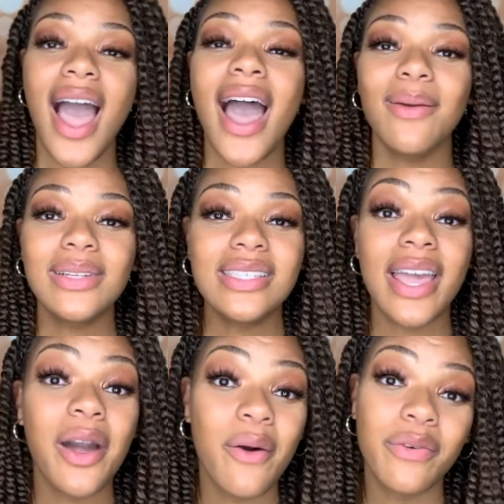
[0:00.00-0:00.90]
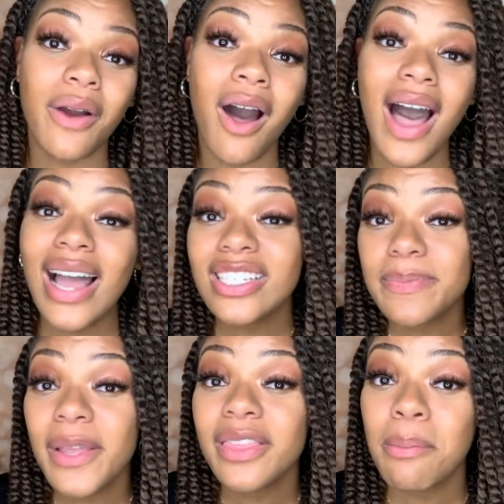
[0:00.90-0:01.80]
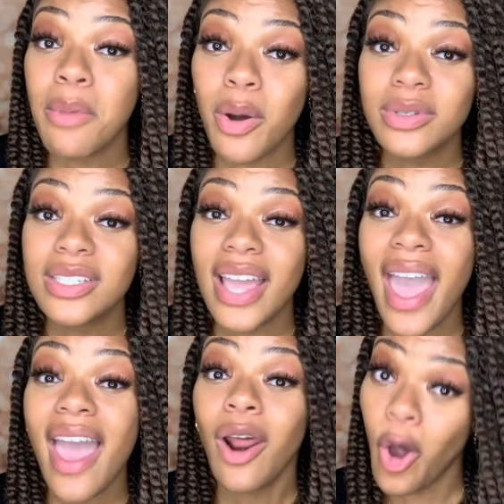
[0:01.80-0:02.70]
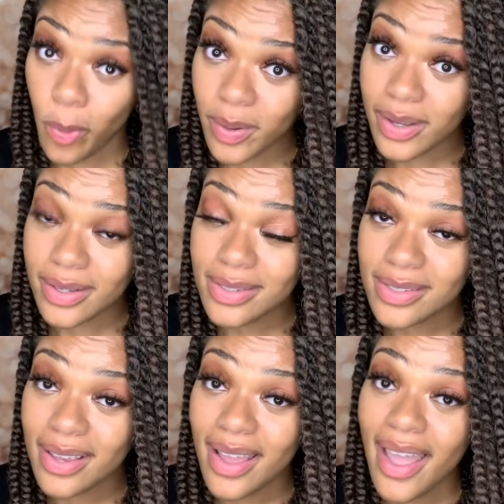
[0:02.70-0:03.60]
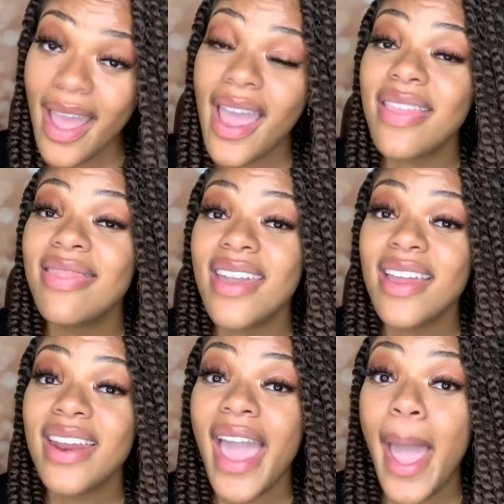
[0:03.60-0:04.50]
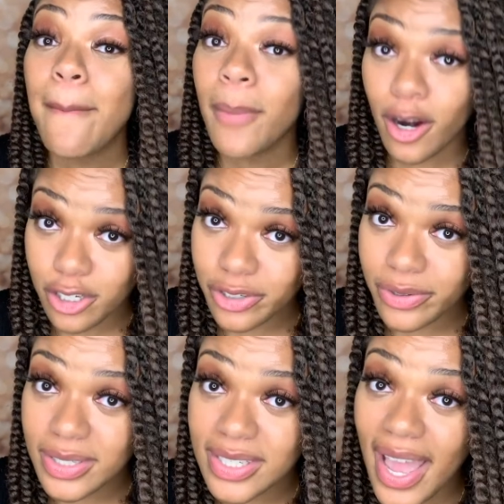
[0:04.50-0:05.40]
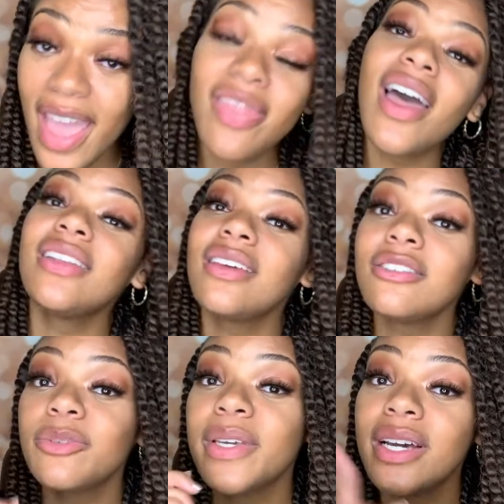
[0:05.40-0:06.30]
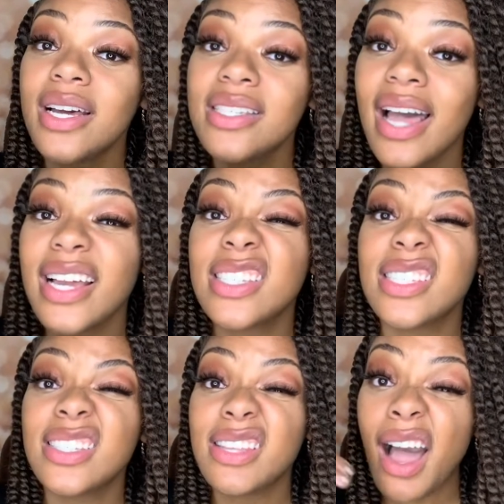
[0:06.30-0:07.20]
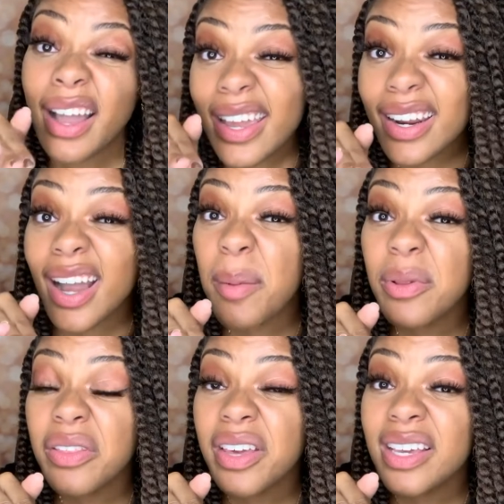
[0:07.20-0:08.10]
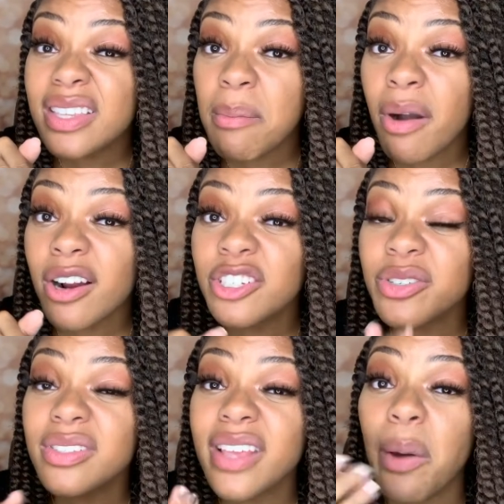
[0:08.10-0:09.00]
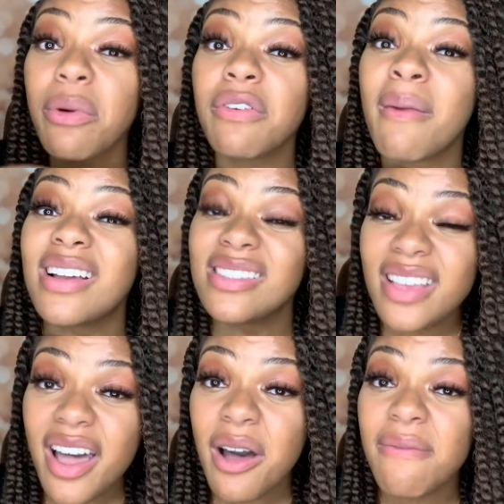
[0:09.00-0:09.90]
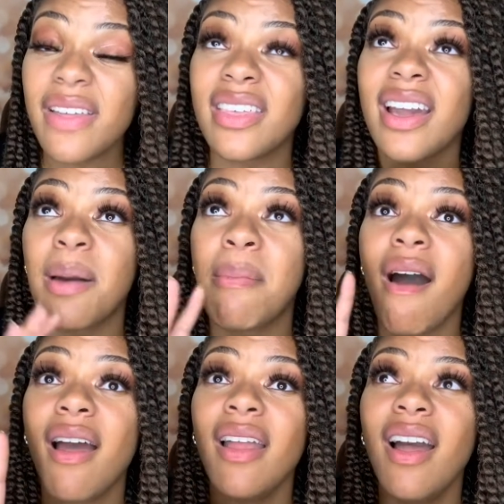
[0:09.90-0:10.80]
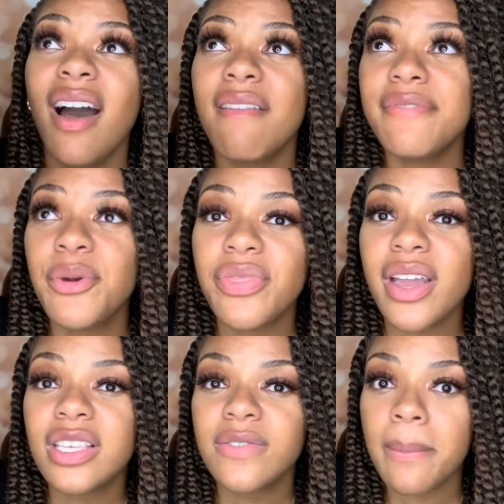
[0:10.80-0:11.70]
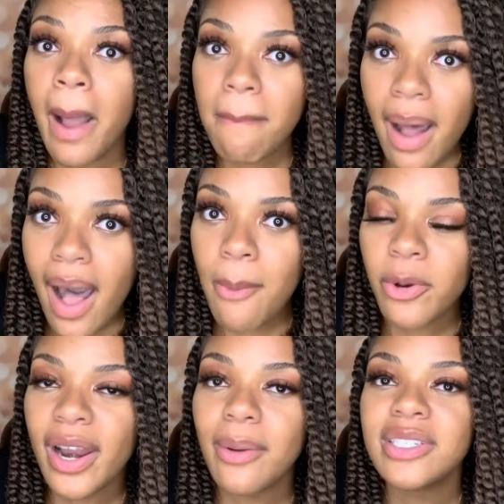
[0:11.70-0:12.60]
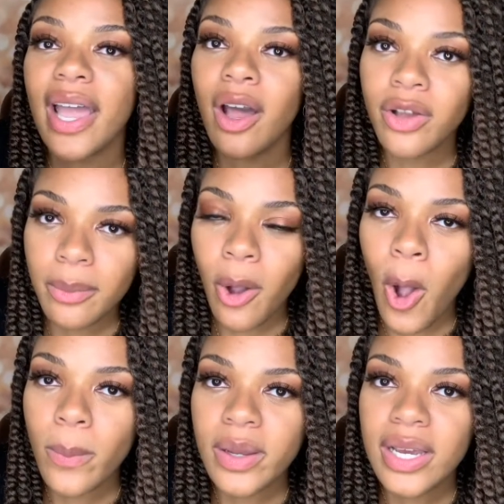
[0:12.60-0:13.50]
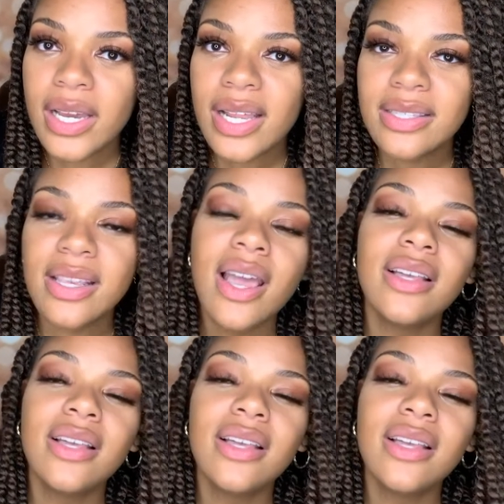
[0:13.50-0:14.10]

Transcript: I would say overall, I spent the most at HomeGoods and then at Marshalls. And that's also because I snuck in a couple of things at Marshalls that were for myself. I think I bought a few things for my mom when I was at HomeGoods.